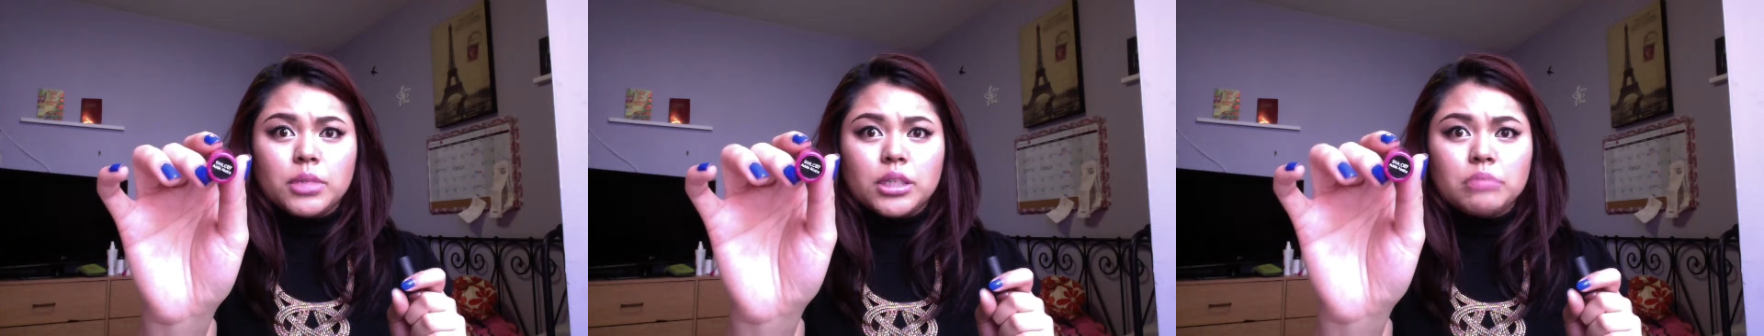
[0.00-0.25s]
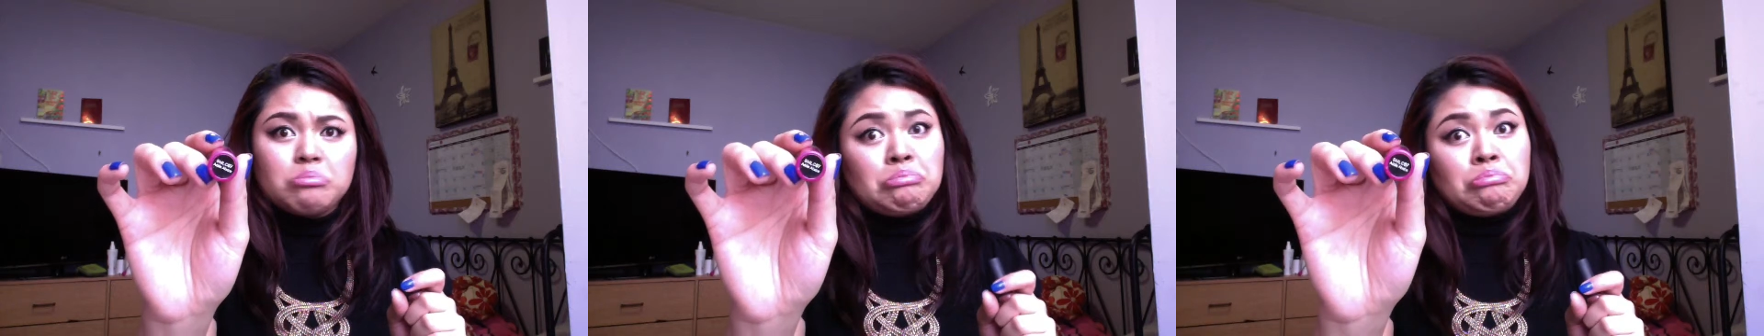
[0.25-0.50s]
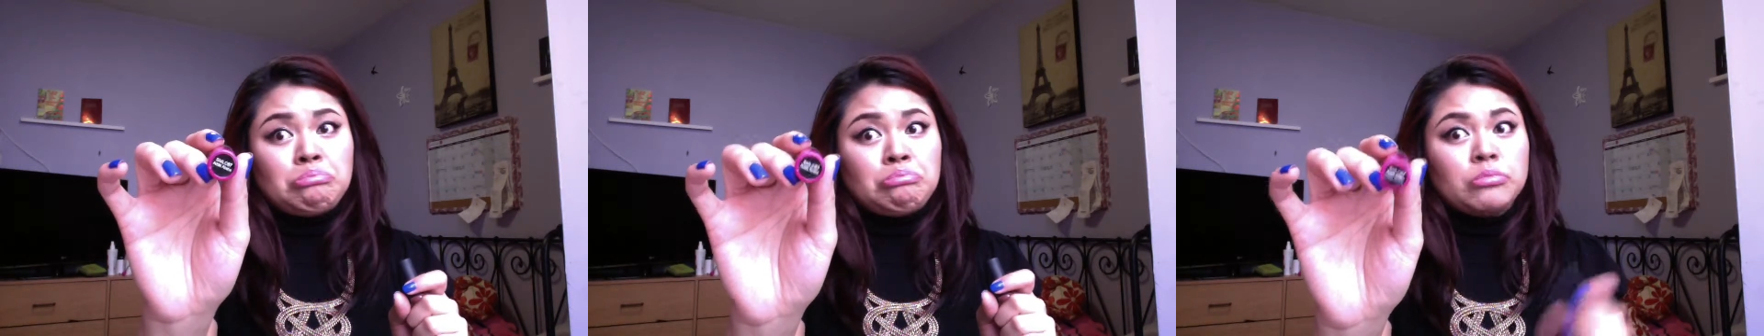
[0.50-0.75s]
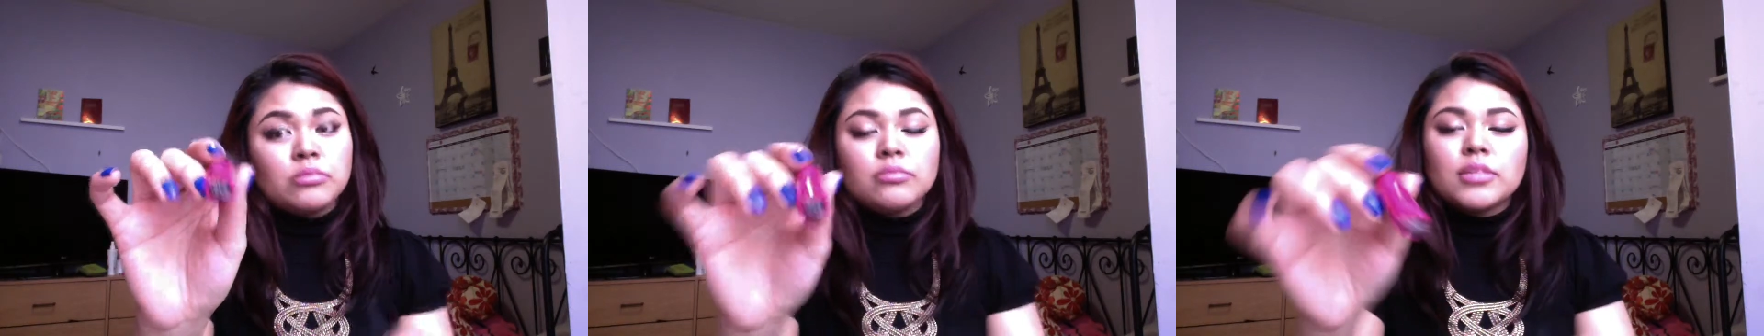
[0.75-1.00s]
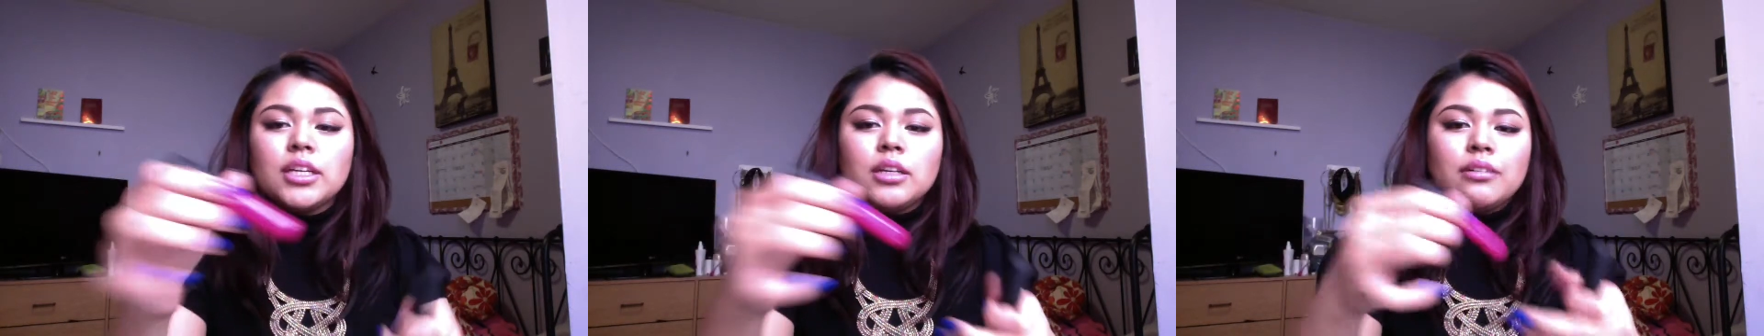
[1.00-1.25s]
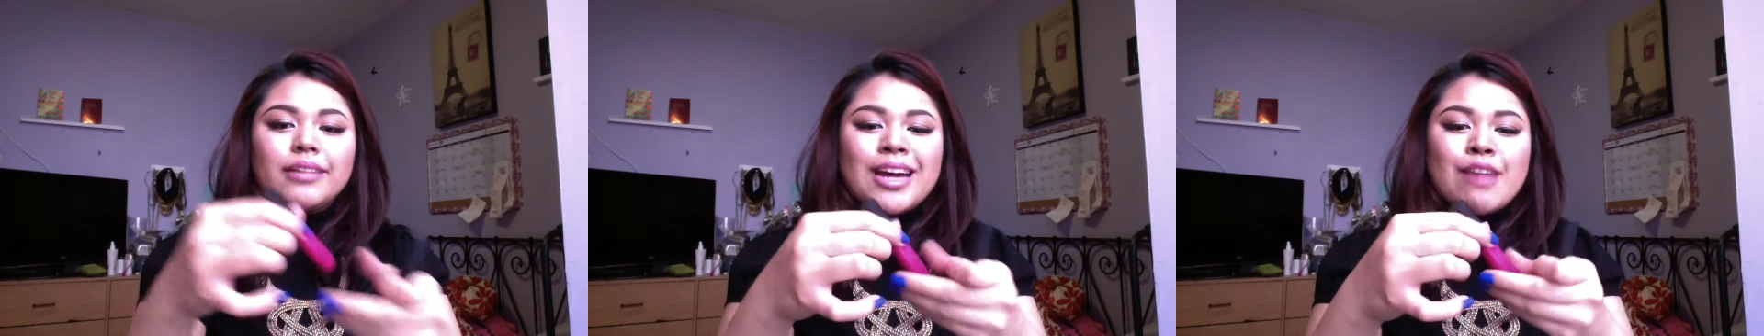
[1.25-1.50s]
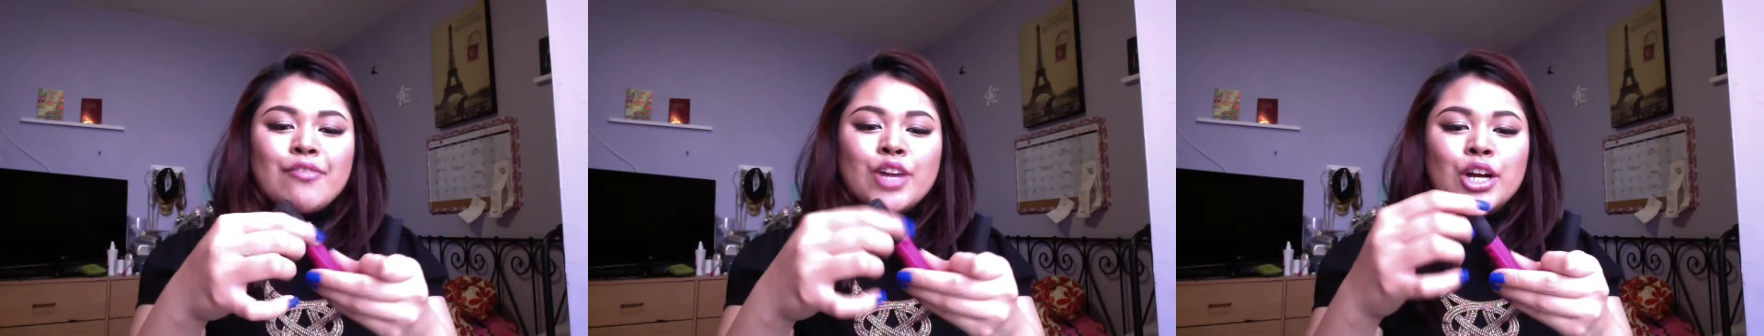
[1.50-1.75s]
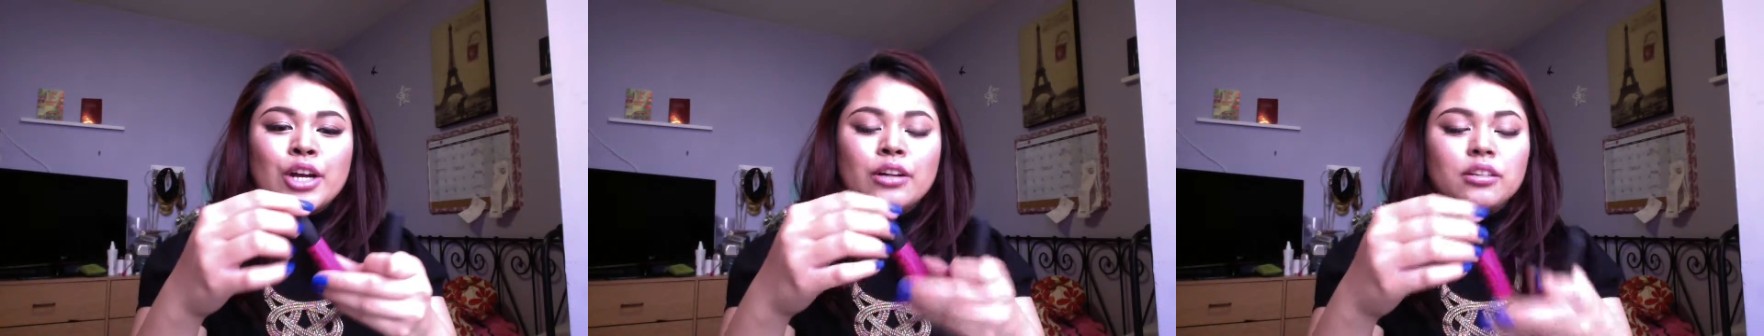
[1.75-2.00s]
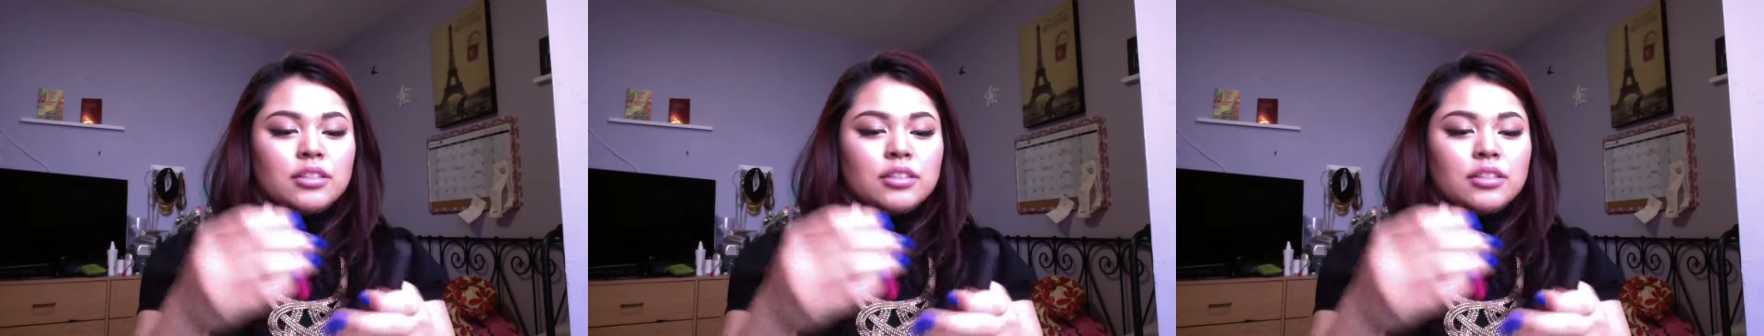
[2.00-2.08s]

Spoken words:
but whatever.